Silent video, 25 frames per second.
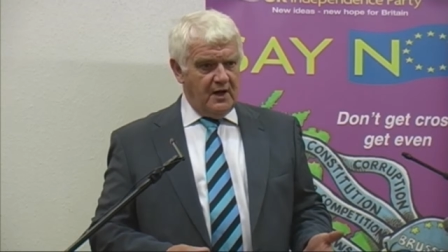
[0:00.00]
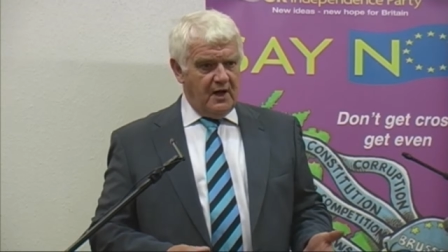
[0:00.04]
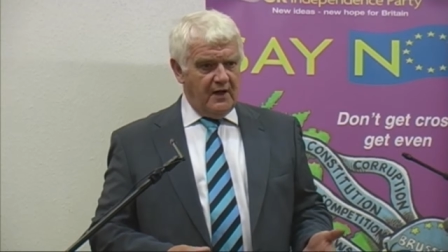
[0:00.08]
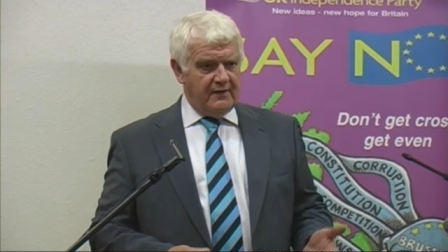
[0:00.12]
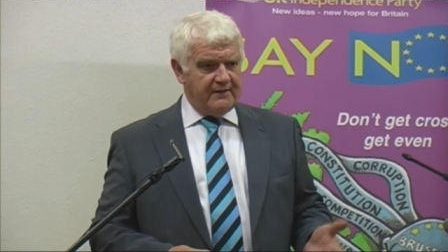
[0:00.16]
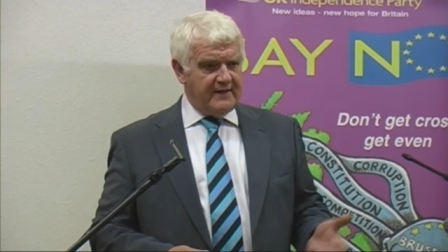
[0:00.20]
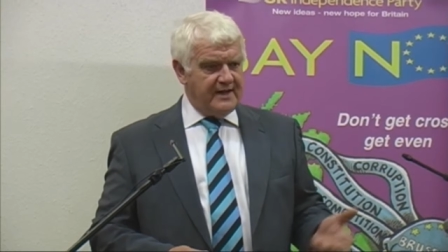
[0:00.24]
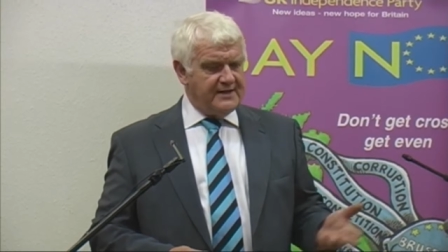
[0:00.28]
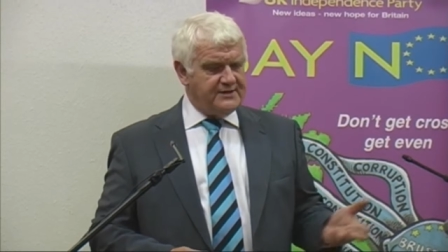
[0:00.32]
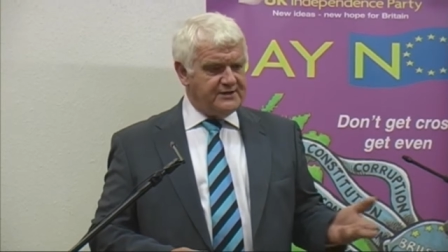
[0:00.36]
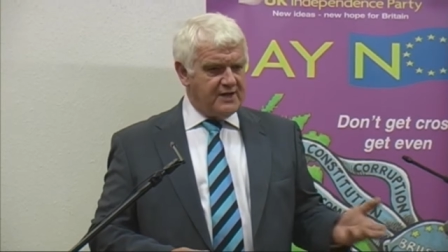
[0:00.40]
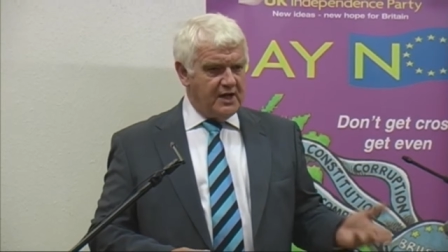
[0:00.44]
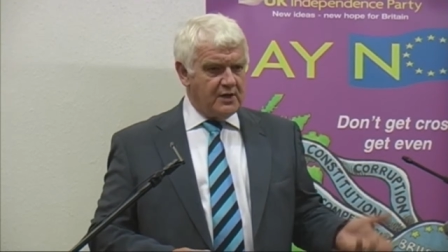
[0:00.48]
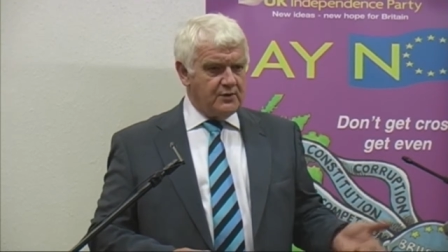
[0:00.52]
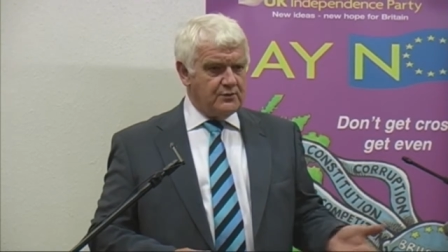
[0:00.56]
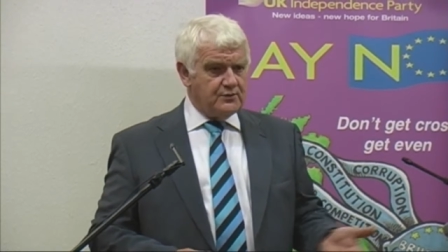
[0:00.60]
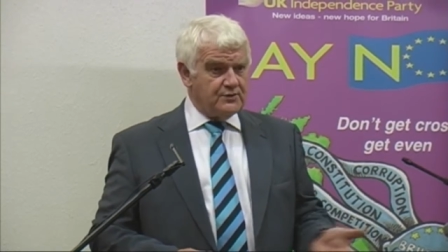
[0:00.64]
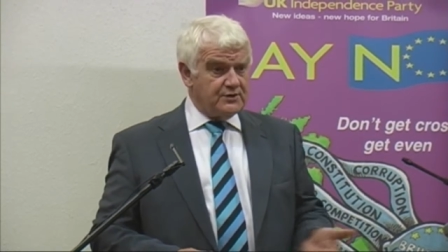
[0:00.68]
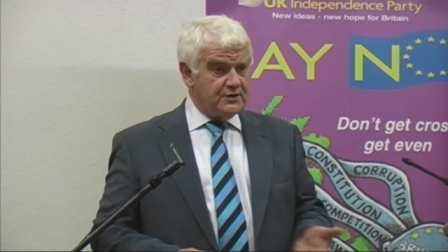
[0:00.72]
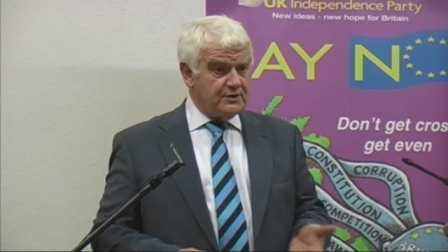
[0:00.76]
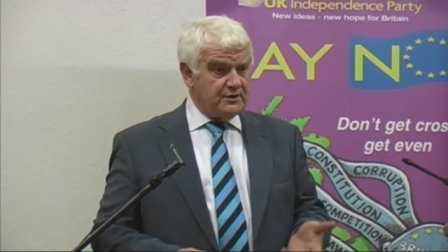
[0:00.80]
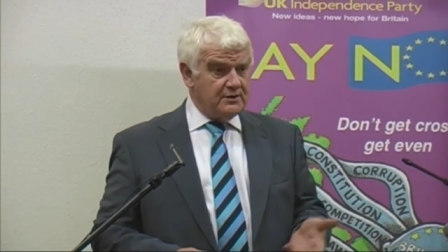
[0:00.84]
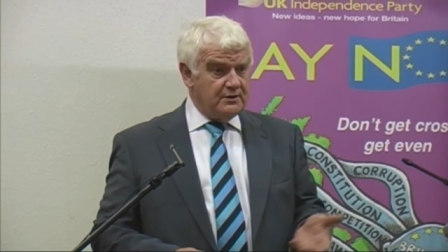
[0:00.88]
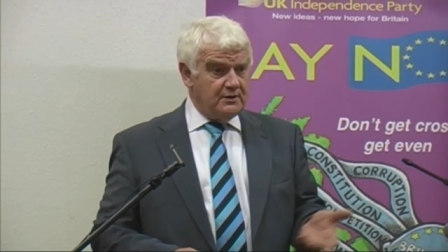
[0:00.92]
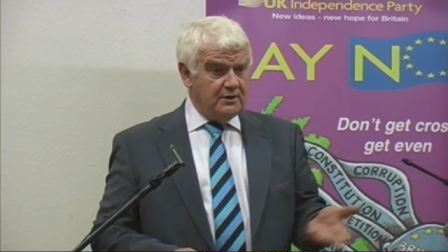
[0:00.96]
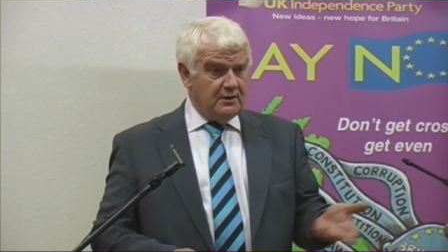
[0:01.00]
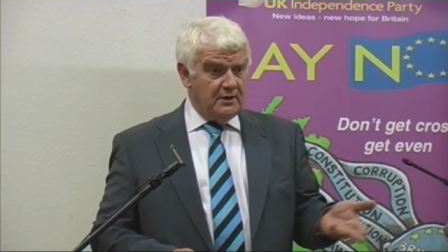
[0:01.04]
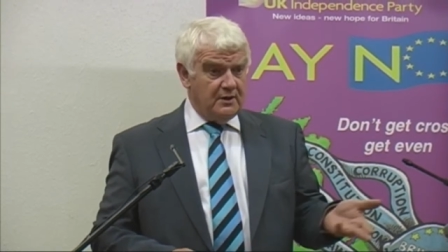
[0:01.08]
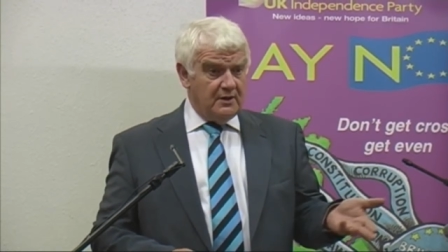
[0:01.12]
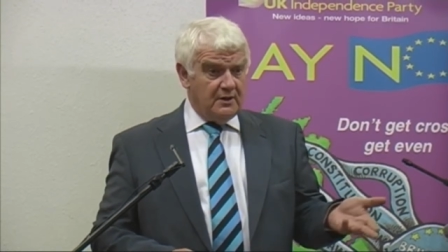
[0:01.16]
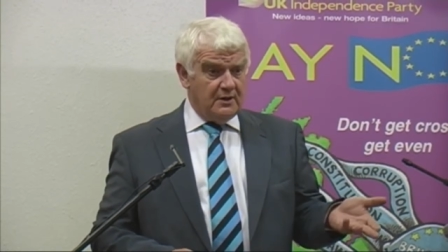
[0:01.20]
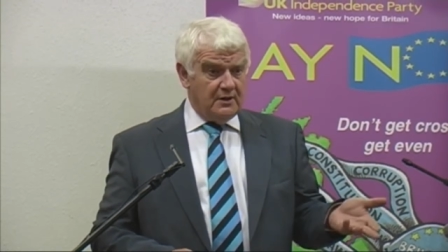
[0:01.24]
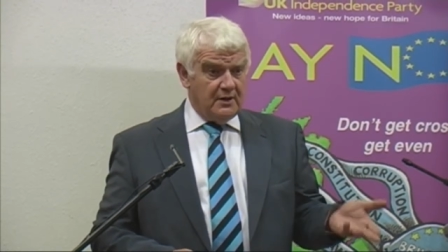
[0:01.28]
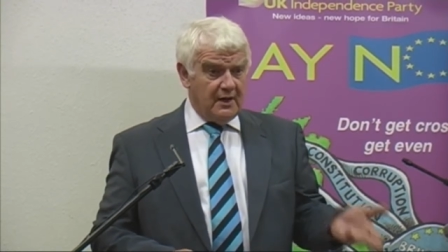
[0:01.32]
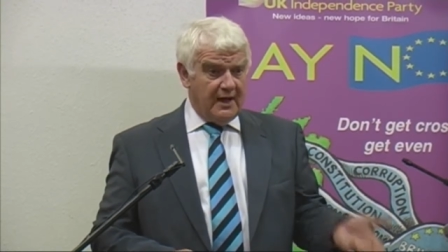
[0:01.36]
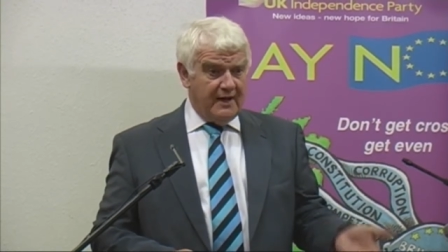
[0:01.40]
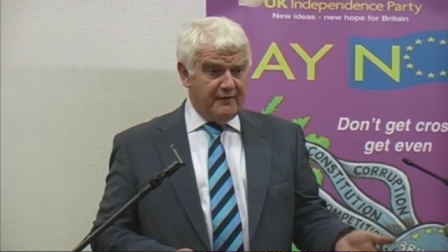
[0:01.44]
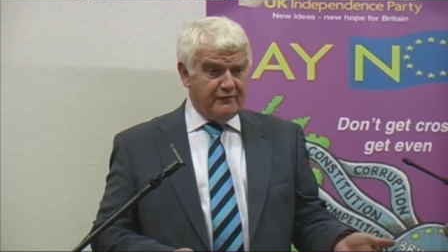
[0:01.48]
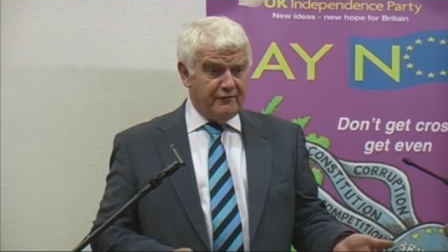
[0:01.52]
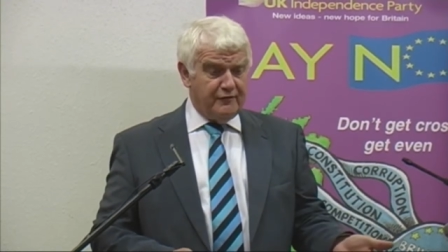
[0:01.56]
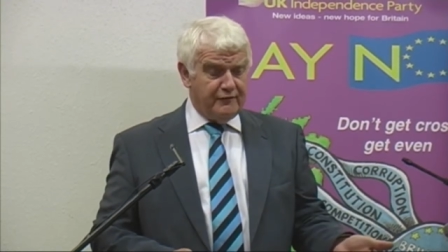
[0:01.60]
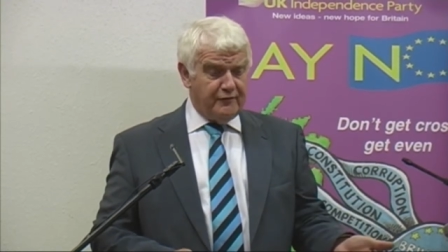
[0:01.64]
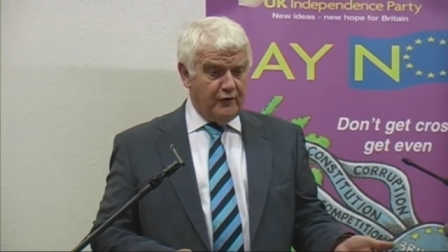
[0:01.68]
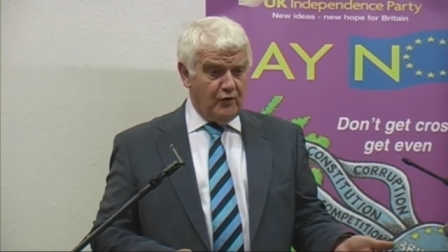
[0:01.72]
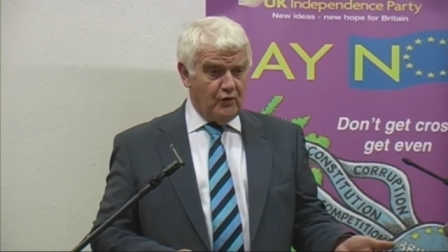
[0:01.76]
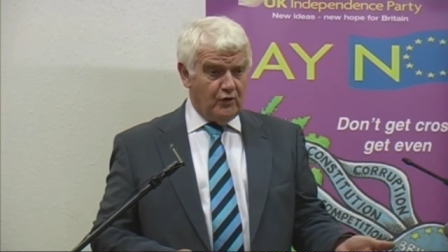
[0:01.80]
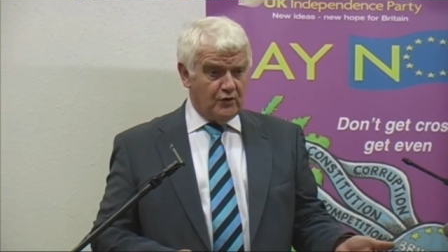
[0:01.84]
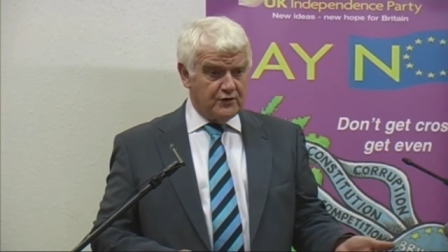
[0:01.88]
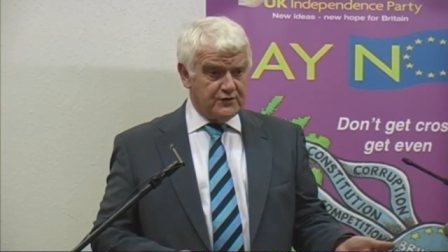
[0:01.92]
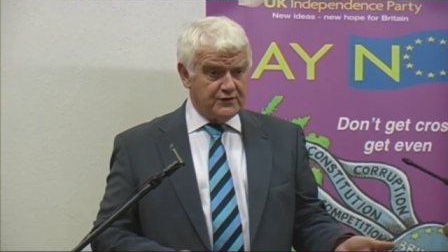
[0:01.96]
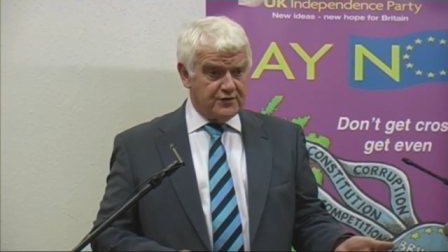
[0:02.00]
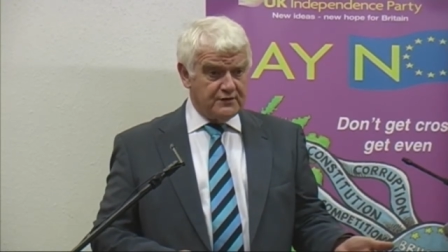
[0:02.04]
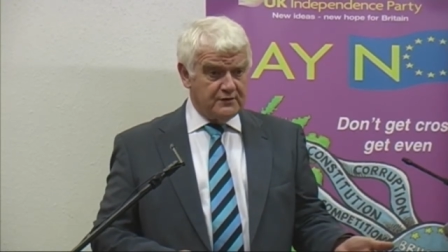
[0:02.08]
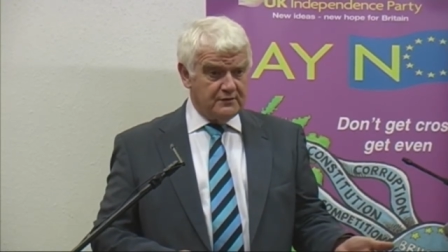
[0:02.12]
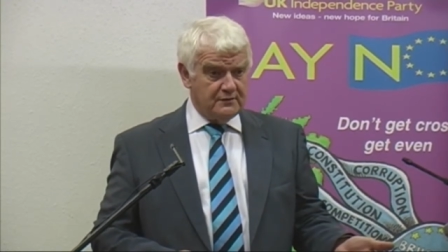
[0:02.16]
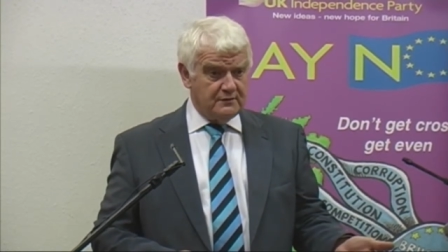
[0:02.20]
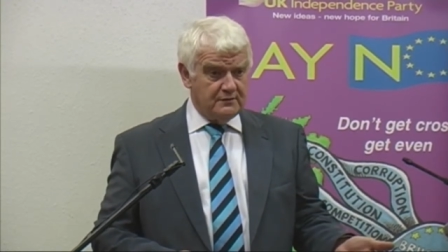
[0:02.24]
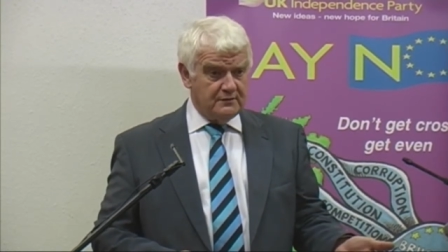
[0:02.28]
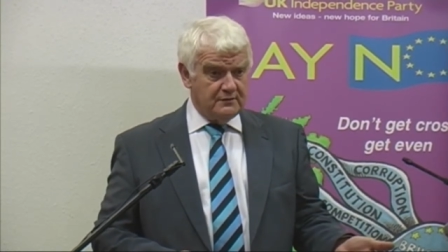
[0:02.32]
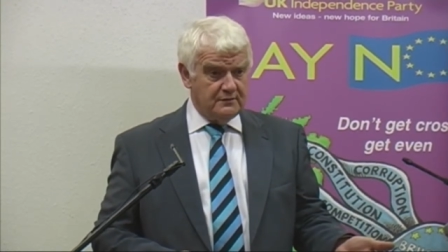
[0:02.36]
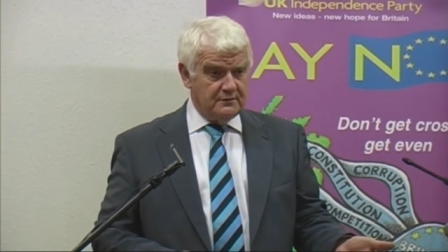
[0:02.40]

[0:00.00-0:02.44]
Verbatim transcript: and they don't enforce?